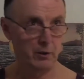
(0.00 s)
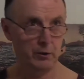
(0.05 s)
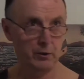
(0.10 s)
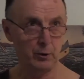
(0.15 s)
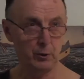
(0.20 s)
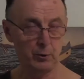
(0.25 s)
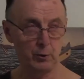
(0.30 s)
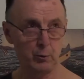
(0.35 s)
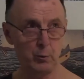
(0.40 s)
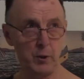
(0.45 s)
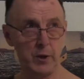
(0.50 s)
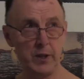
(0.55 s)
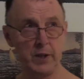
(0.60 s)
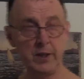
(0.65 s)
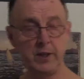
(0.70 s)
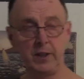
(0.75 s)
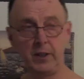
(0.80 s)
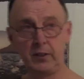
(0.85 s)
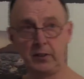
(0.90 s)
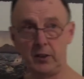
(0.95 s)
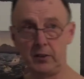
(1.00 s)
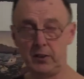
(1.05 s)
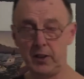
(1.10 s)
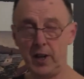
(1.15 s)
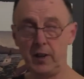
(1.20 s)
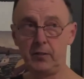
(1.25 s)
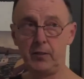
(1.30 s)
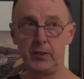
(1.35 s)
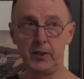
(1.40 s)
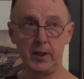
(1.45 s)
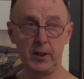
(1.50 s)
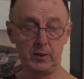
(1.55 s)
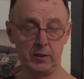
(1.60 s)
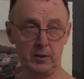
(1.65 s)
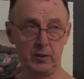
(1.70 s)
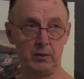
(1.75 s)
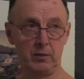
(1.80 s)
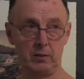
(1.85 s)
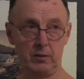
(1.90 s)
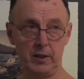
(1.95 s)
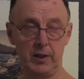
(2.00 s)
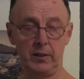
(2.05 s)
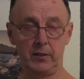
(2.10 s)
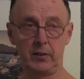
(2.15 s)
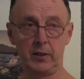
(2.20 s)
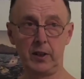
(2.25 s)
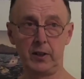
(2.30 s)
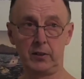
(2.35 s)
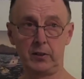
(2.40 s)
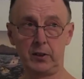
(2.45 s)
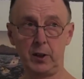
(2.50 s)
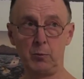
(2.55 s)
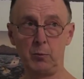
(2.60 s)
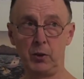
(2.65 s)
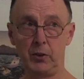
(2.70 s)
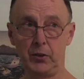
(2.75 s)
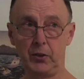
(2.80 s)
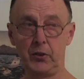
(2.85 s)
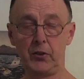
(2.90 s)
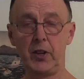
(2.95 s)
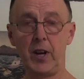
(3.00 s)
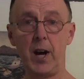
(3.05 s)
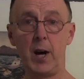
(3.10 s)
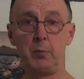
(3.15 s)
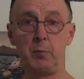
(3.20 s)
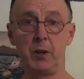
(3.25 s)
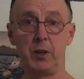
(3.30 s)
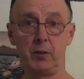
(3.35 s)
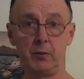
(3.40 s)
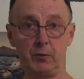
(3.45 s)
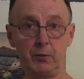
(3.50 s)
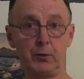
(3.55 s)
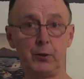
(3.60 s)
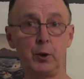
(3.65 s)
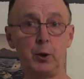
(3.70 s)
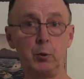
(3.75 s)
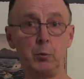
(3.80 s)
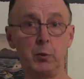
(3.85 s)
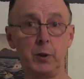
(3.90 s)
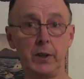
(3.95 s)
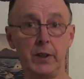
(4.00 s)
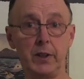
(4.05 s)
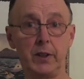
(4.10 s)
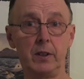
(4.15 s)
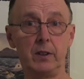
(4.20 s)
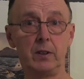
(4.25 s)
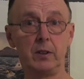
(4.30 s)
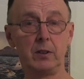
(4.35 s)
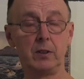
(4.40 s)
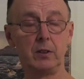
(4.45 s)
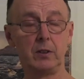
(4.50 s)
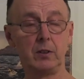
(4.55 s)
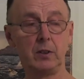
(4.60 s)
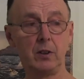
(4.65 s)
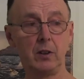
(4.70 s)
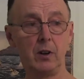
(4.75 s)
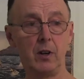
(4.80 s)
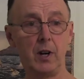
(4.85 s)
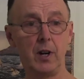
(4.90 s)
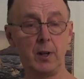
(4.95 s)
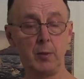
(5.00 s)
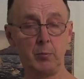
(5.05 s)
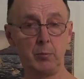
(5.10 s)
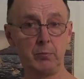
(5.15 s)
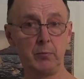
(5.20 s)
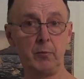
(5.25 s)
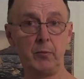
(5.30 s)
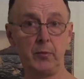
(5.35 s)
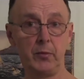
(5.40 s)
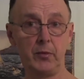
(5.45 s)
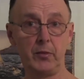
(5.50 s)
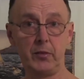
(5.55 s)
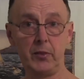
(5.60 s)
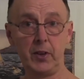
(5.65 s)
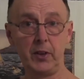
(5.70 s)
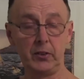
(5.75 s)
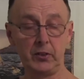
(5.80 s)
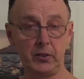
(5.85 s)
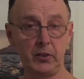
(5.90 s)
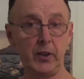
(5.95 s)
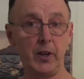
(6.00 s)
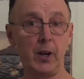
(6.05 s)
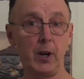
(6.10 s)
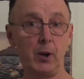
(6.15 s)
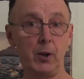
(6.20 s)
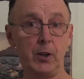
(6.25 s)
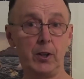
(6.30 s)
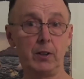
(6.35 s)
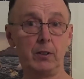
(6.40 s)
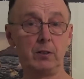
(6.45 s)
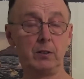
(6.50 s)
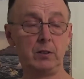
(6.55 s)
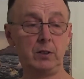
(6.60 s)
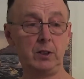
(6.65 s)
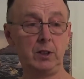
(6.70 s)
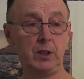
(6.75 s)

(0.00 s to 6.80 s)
so 20 is a definite, it's like someone's tapping firmly on this area.